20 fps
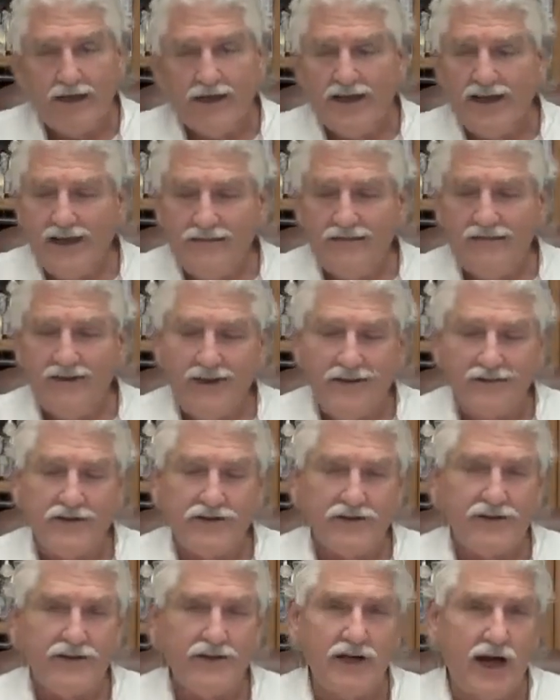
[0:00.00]
Even in the
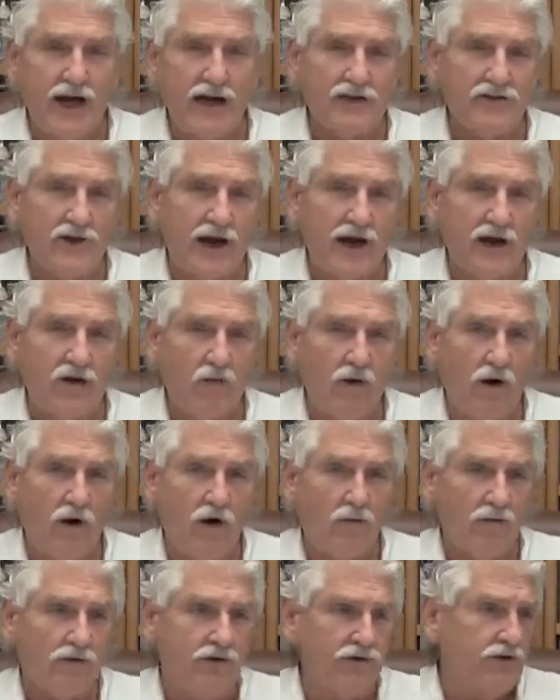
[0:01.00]
GI tract
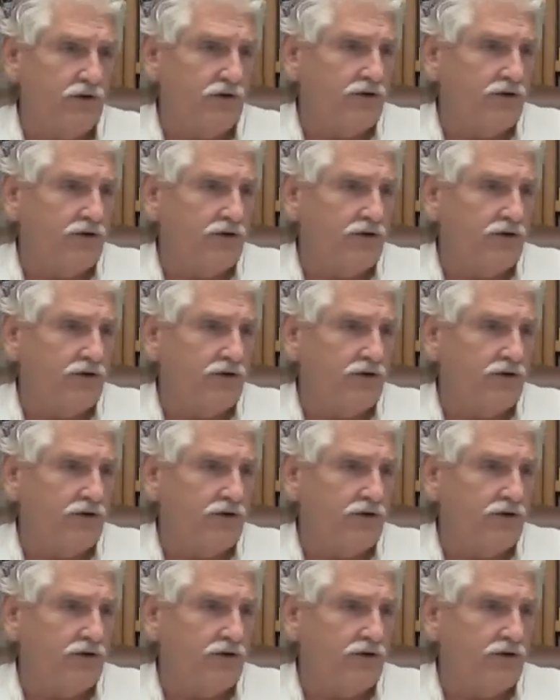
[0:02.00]
wall, when you